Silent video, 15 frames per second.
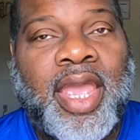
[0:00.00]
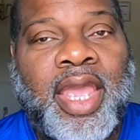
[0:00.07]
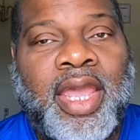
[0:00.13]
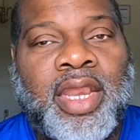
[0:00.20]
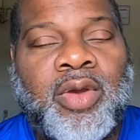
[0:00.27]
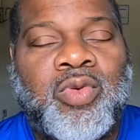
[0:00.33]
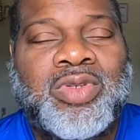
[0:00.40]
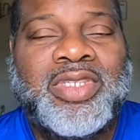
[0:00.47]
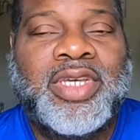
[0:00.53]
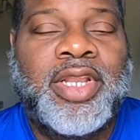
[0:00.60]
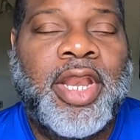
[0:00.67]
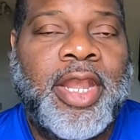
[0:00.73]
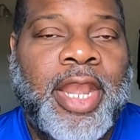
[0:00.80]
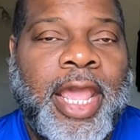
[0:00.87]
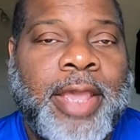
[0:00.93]
and it was
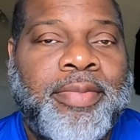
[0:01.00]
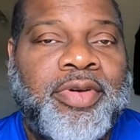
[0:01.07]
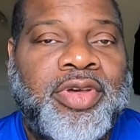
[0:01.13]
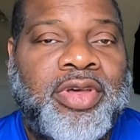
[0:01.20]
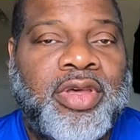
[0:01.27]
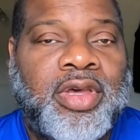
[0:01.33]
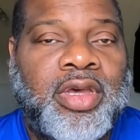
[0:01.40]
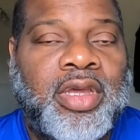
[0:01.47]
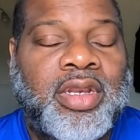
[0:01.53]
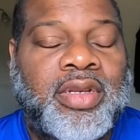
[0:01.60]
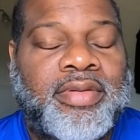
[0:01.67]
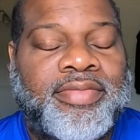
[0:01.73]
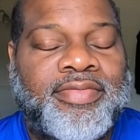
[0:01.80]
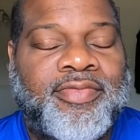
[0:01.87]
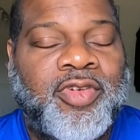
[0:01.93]
in a
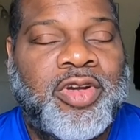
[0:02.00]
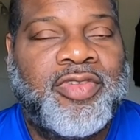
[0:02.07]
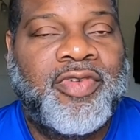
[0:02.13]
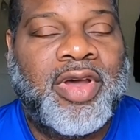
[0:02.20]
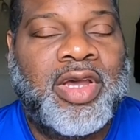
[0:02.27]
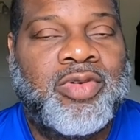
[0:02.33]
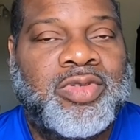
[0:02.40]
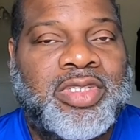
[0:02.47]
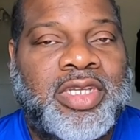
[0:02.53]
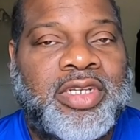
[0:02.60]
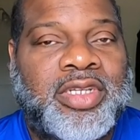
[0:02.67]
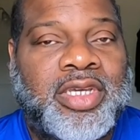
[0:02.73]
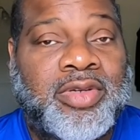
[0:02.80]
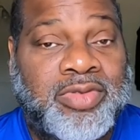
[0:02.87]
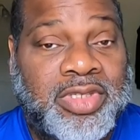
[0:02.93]
neighborhood. First of all,
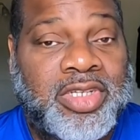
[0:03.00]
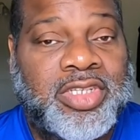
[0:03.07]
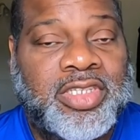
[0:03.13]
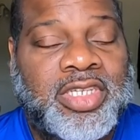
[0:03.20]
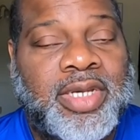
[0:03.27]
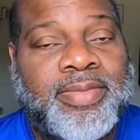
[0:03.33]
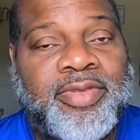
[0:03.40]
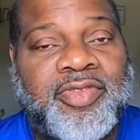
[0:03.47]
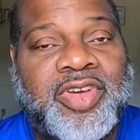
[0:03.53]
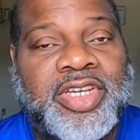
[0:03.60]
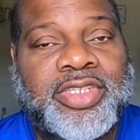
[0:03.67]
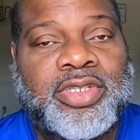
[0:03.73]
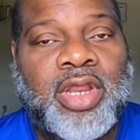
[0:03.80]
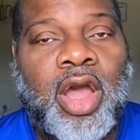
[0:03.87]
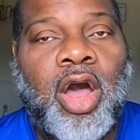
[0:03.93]
it was in the
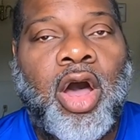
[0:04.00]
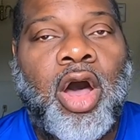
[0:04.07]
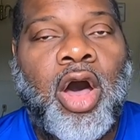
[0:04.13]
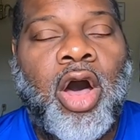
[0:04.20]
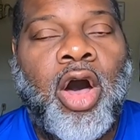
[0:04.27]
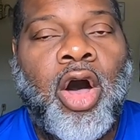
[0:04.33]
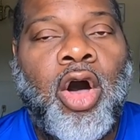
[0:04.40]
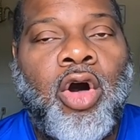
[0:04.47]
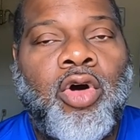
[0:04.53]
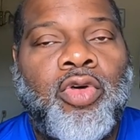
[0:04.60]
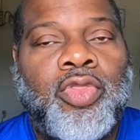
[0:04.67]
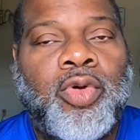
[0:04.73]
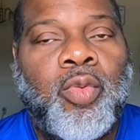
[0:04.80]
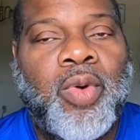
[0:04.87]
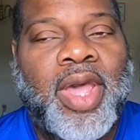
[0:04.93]
subdivision,
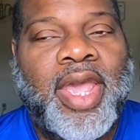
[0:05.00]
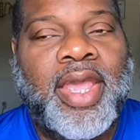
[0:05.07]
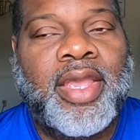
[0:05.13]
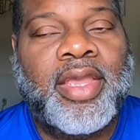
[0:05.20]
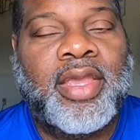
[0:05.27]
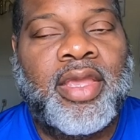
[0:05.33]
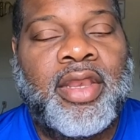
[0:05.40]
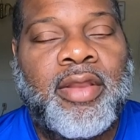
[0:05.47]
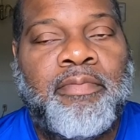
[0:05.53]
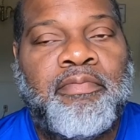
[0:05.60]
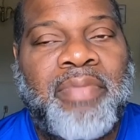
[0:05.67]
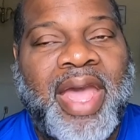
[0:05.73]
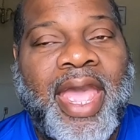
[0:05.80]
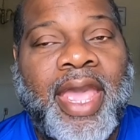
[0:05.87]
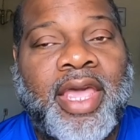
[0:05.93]
all the way in the
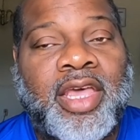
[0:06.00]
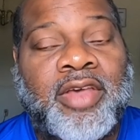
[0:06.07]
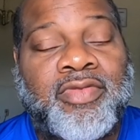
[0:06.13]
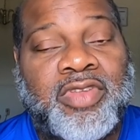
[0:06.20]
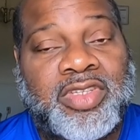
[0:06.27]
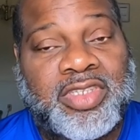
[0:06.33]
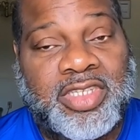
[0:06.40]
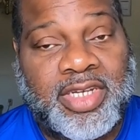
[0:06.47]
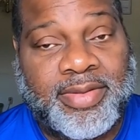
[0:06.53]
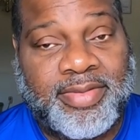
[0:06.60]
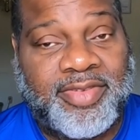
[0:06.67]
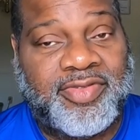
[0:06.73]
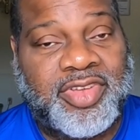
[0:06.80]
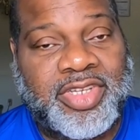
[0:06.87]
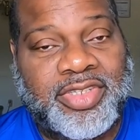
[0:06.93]
back of the
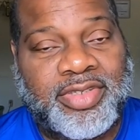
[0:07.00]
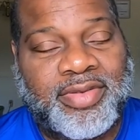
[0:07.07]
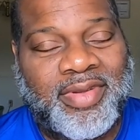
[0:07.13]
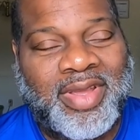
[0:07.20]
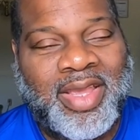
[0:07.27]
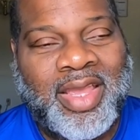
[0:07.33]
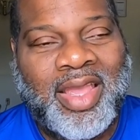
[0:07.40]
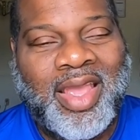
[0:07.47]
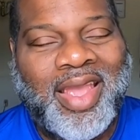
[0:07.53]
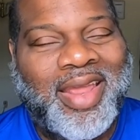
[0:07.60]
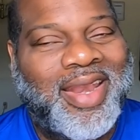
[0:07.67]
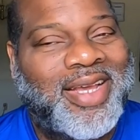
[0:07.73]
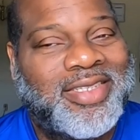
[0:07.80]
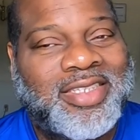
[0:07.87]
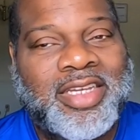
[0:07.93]
subdivision.
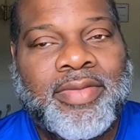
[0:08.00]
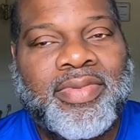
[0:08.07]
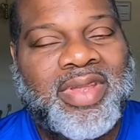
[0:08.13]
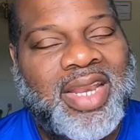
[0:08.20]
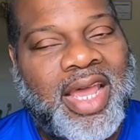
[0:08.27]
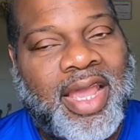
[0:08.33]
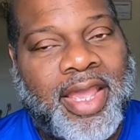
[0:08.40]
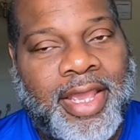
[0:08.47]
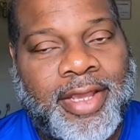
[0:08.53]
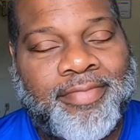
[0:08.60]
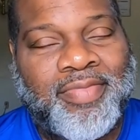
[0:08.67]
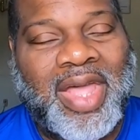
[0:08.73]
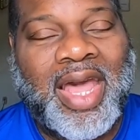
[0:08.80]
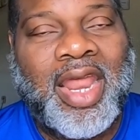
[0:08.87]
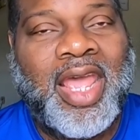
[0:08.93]
That's something I
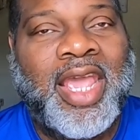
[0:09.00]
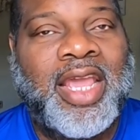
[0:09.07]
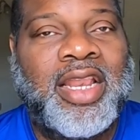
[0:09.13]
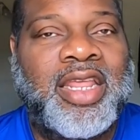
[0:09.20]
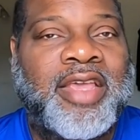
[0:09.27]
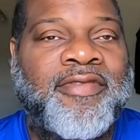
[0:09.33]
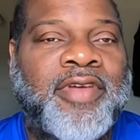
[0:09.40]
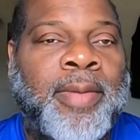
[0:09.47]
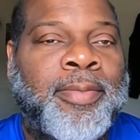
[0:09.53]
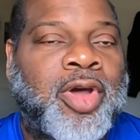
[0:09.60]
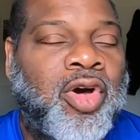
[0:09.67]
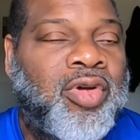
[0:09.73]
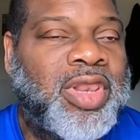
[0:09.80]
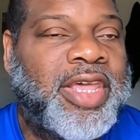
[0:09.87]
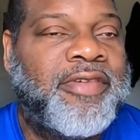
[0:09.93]
hate. I hate, if I'm
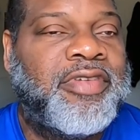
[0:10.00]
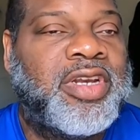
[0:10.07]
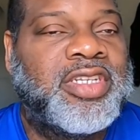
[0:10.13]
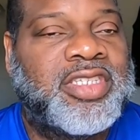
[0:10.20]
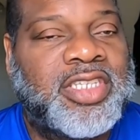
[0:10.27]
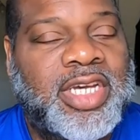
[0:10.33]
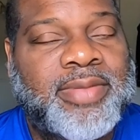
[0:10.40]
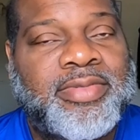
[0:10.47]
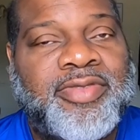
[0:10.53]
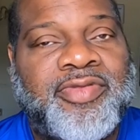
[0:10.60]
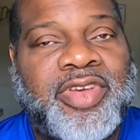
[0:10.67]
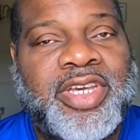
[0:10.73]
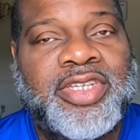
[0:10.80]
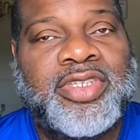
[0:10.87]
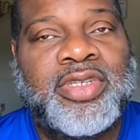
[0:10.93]
gonna live in the
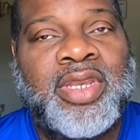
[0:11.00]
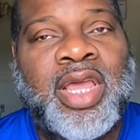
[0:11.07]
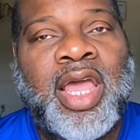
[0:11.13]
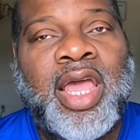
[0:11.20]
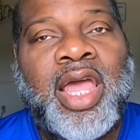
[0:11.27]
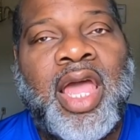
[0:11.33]
subdivision,